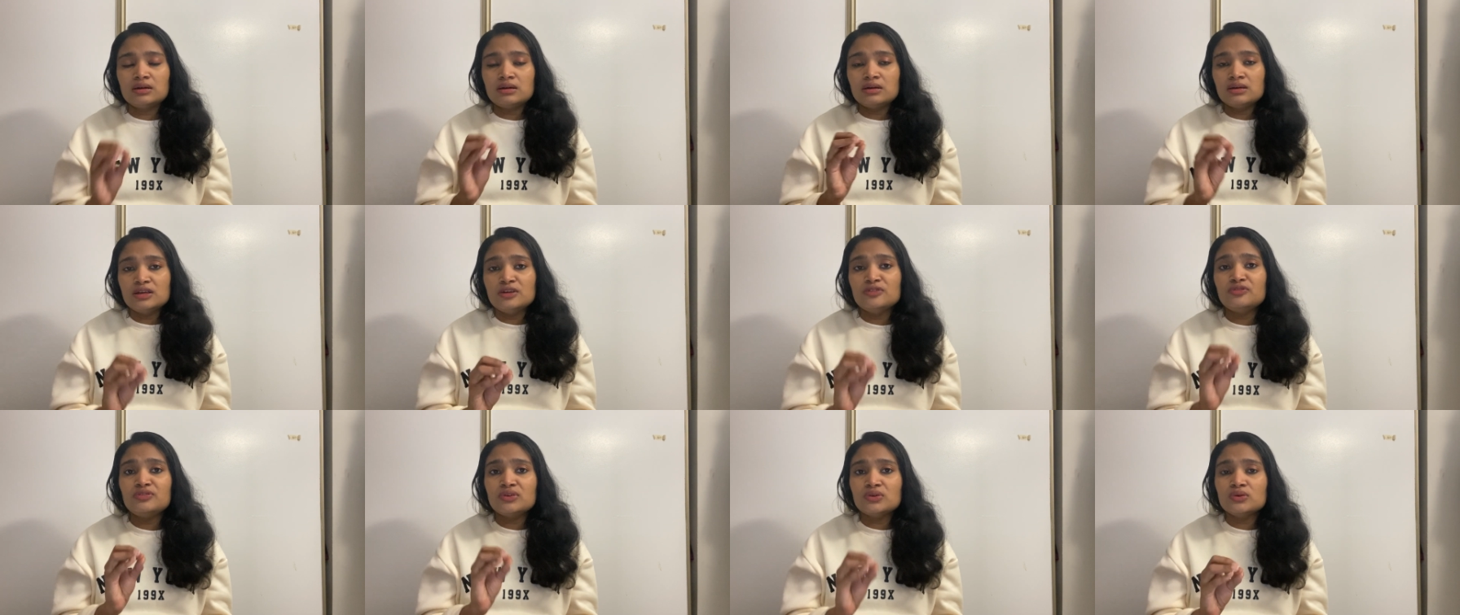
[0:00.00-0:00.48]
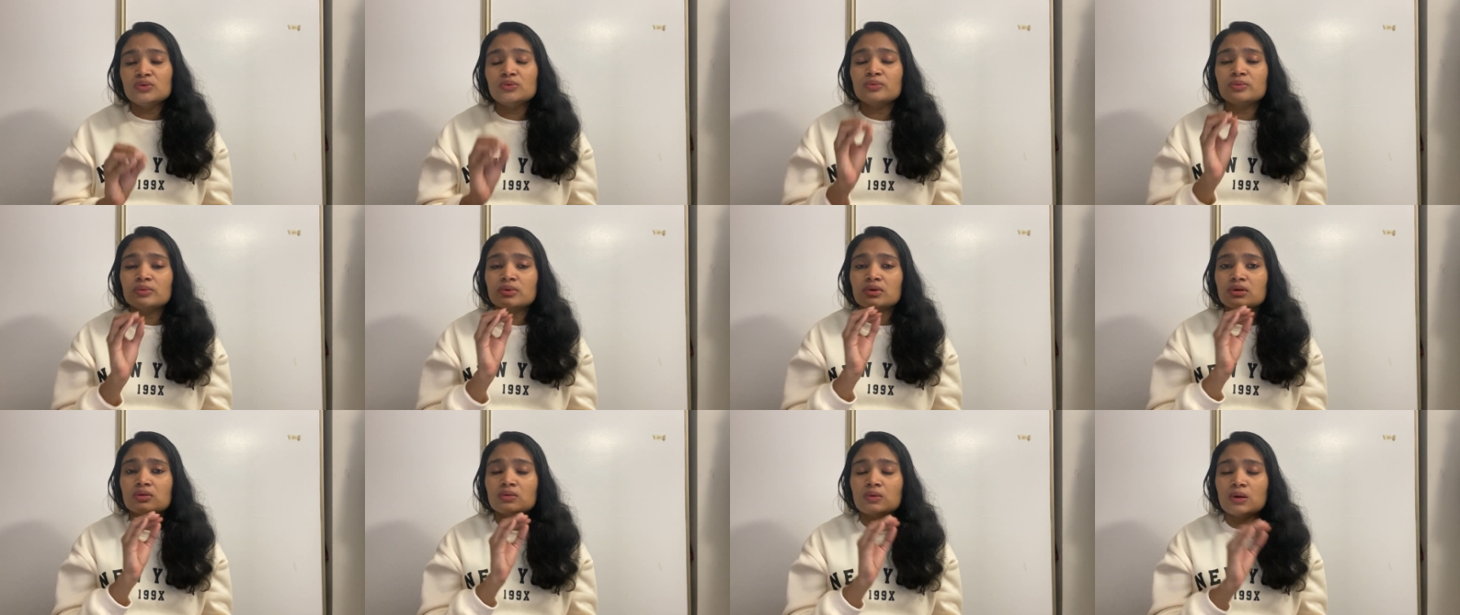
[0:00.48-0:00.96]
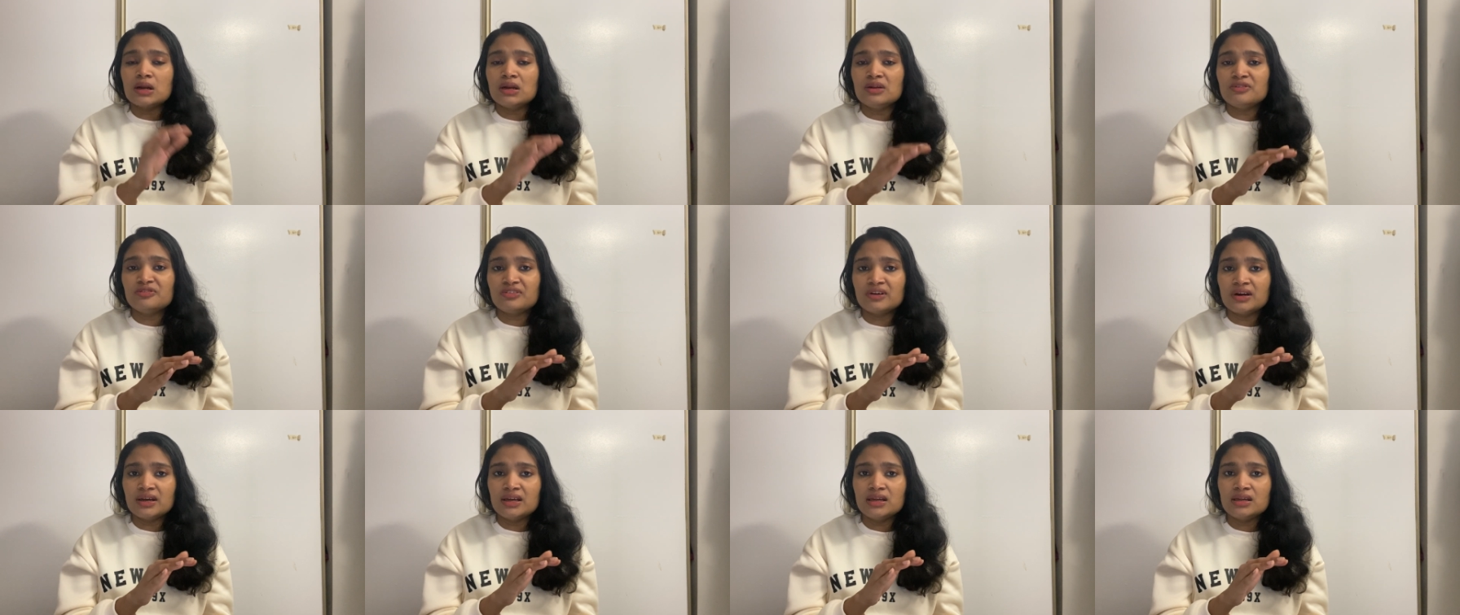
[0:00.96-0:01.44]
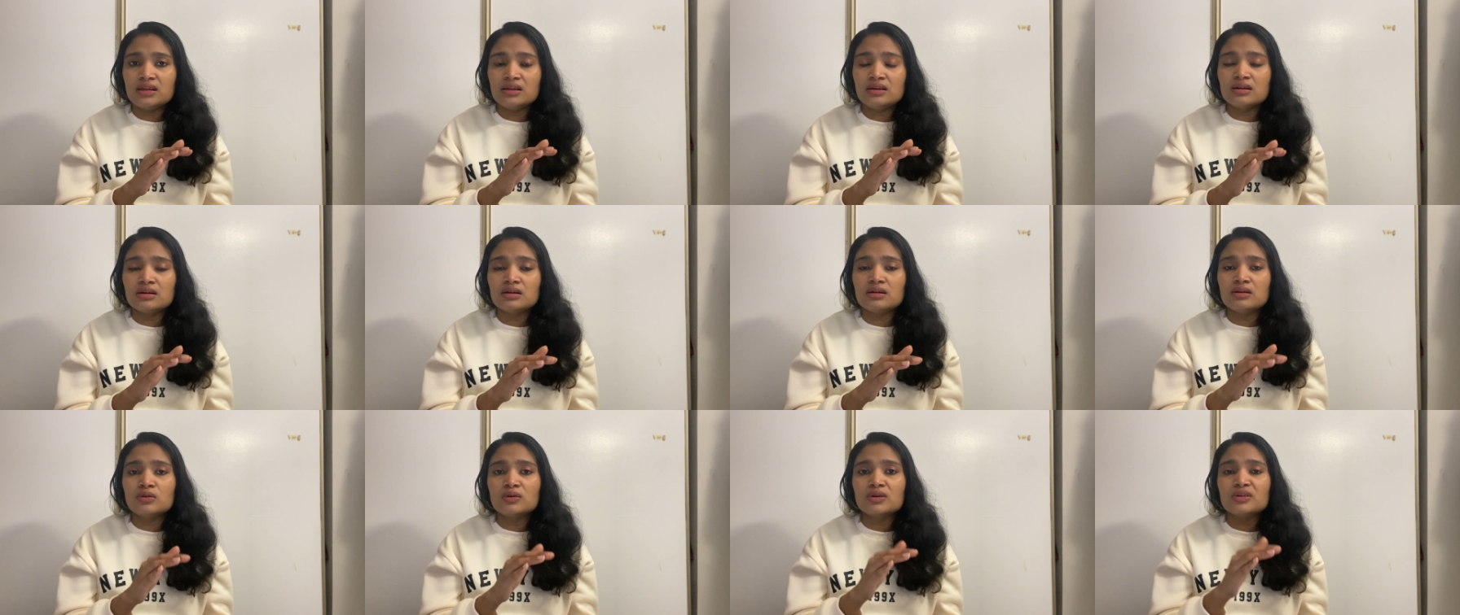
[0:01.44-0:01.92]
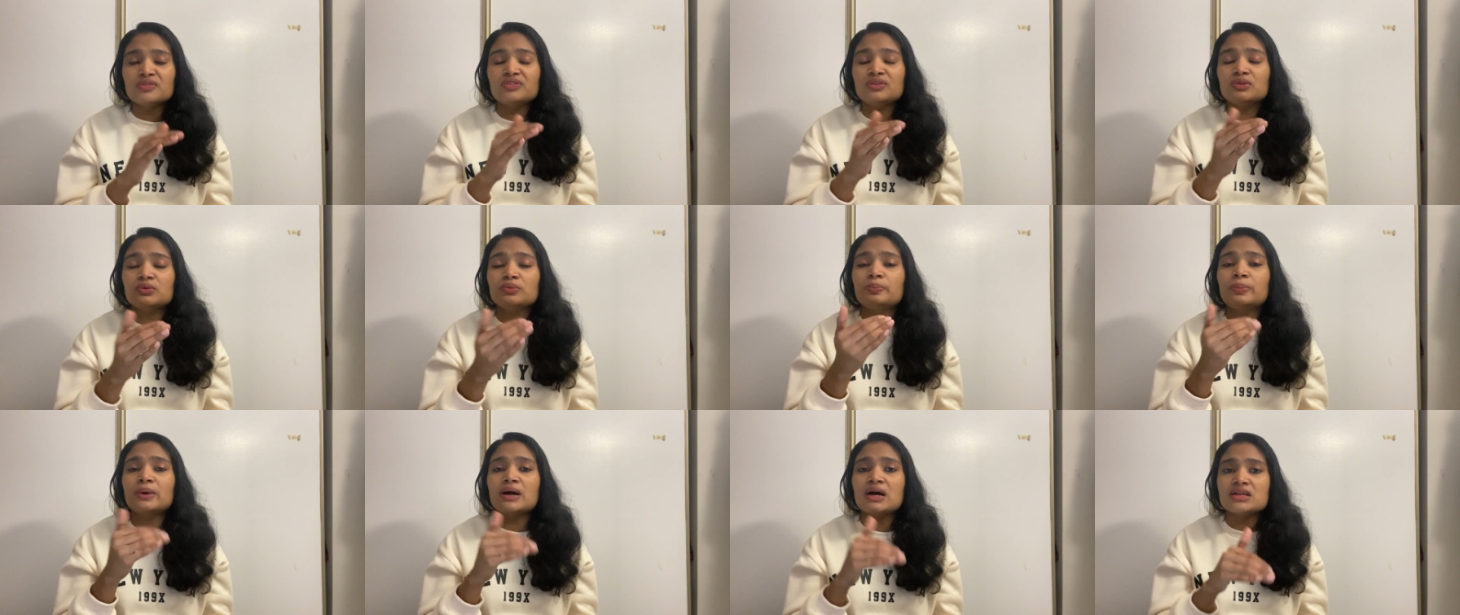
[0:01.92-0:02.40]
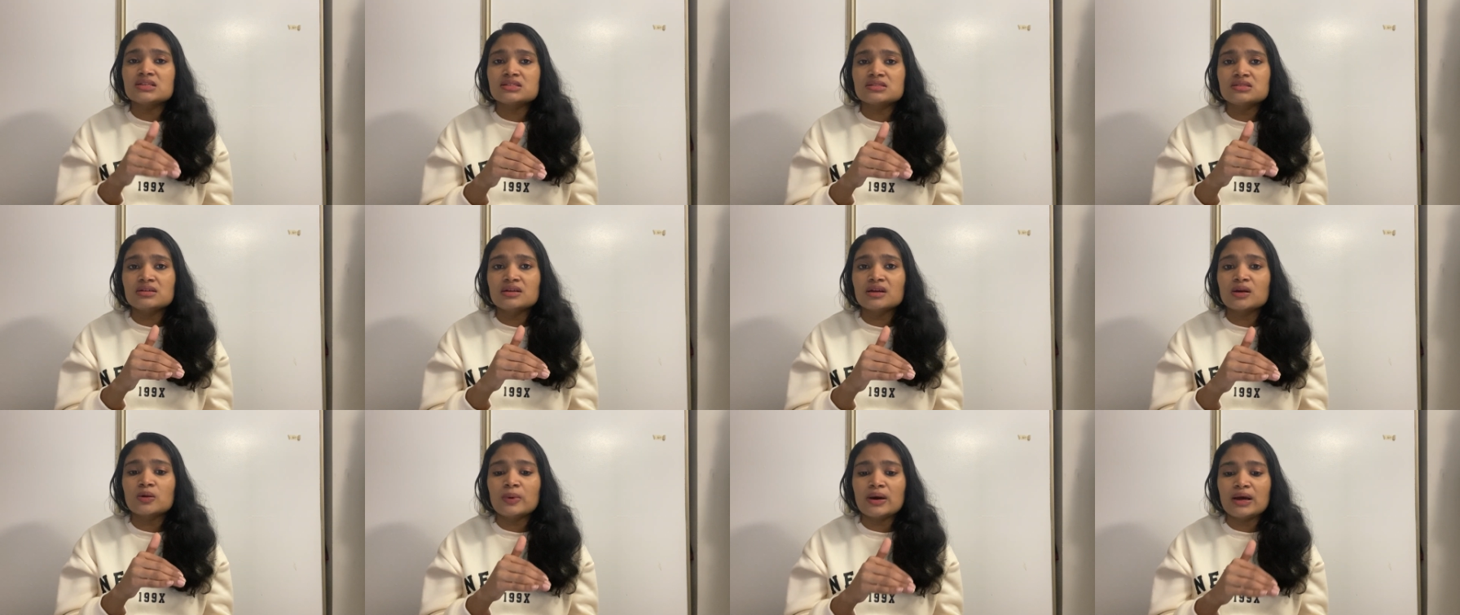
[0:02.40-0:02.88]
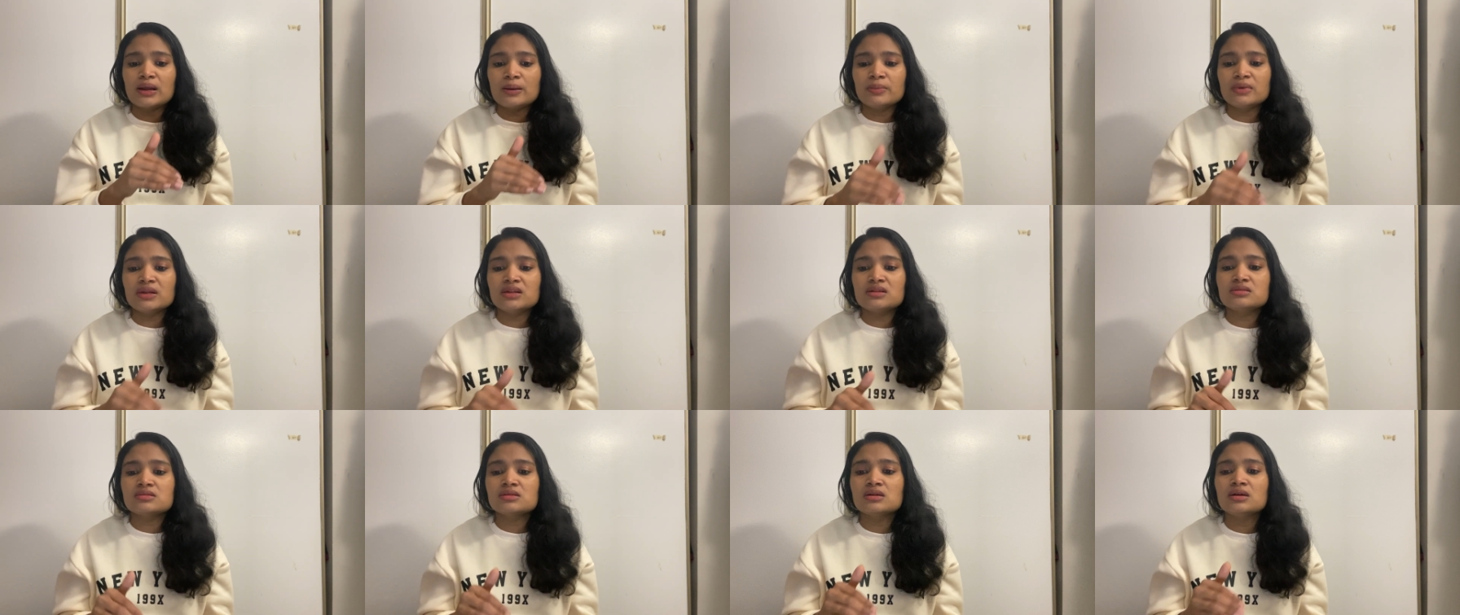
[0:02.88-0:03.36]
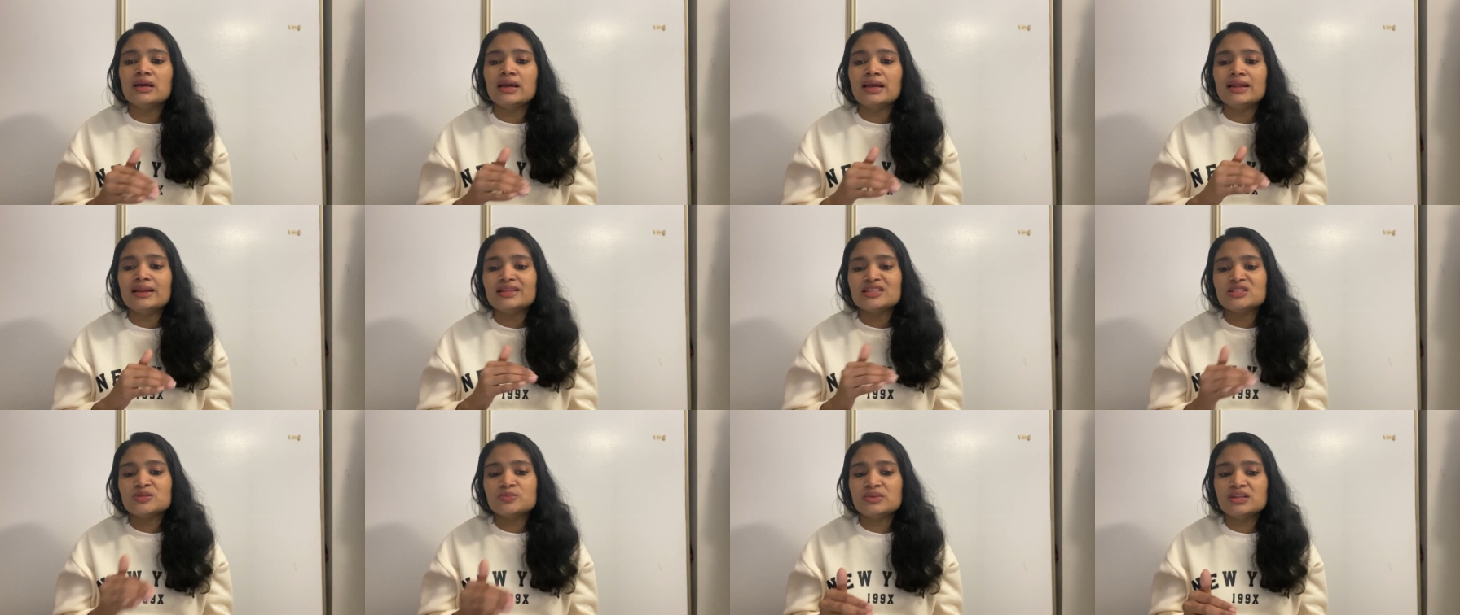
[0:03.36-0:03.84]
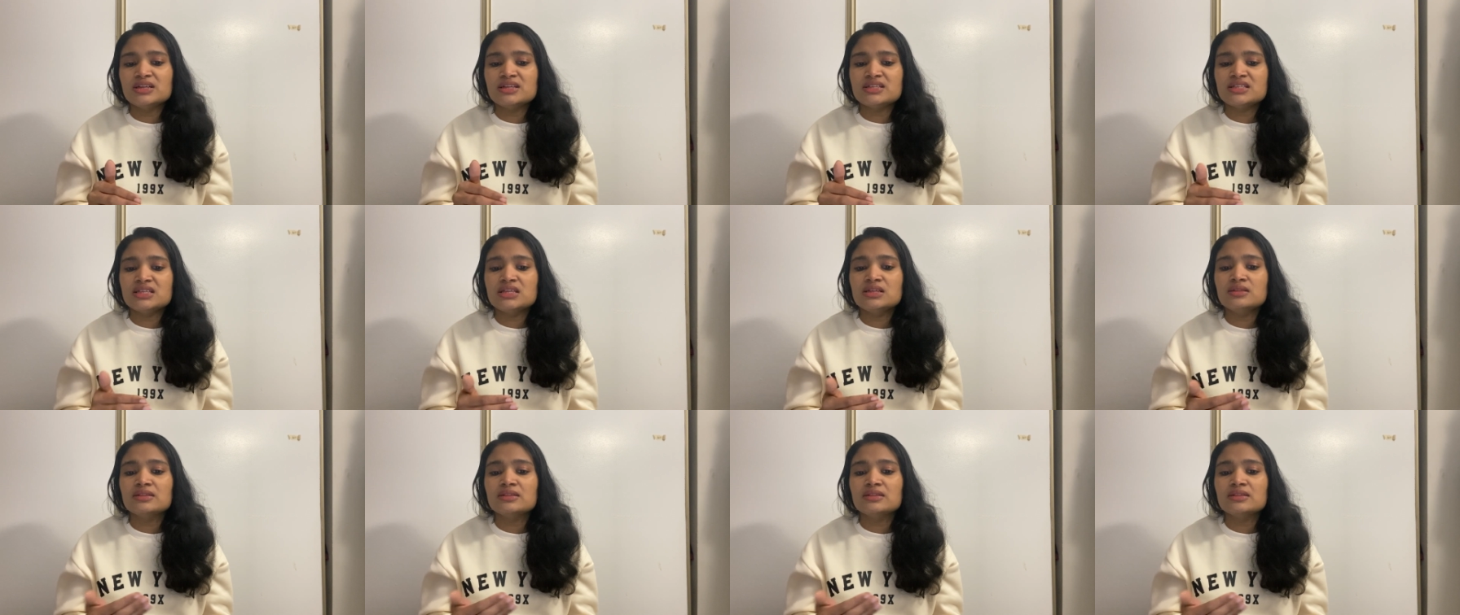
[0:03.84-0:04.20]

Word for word: If you qualify uh, or if you pass the requirement eligibility,